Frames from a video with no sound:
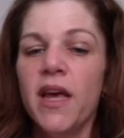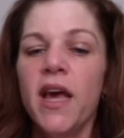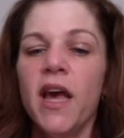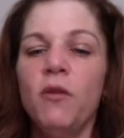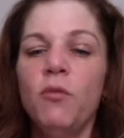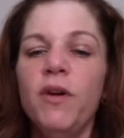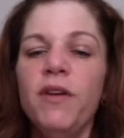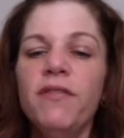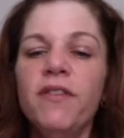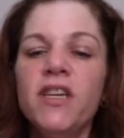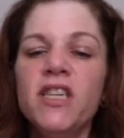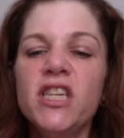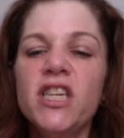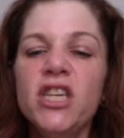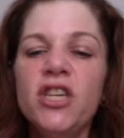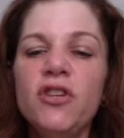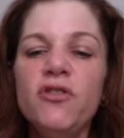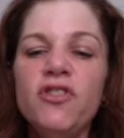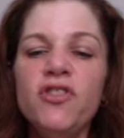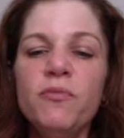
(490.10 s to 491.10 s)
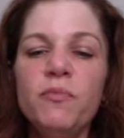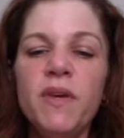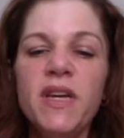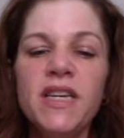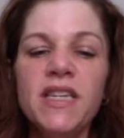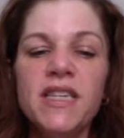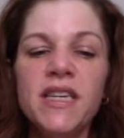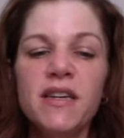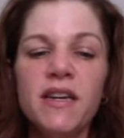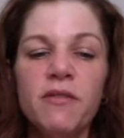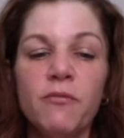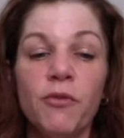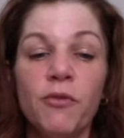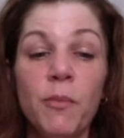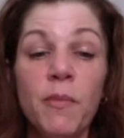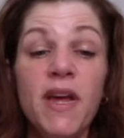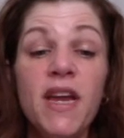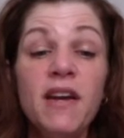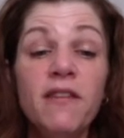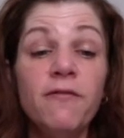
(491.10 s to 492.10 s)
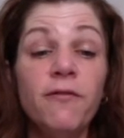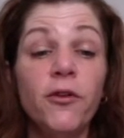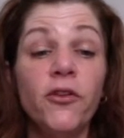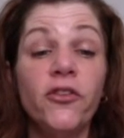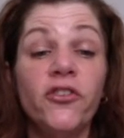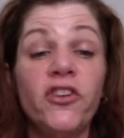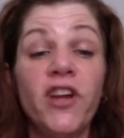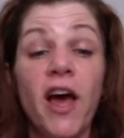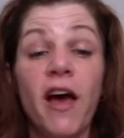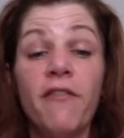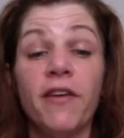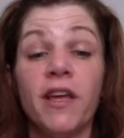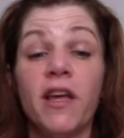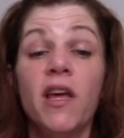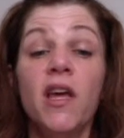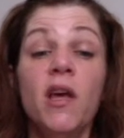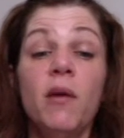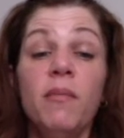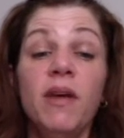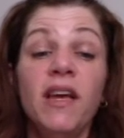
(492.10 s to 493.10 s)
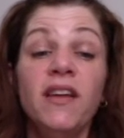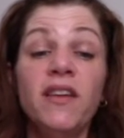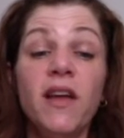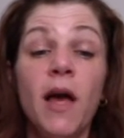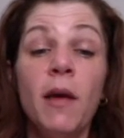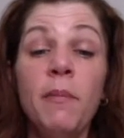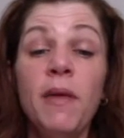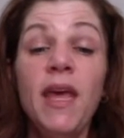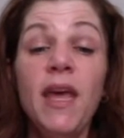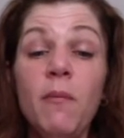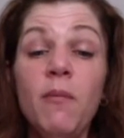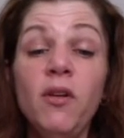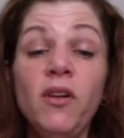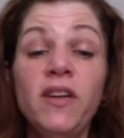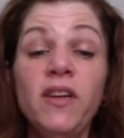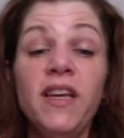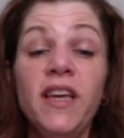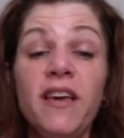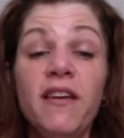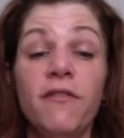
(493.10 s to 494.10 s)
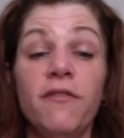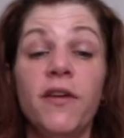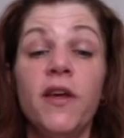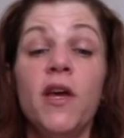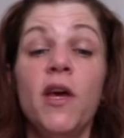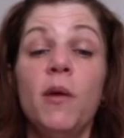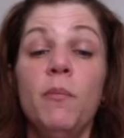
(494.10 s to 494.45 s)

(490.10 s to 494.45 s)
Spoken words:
and we've continued to remain at full staffing because I'm able to give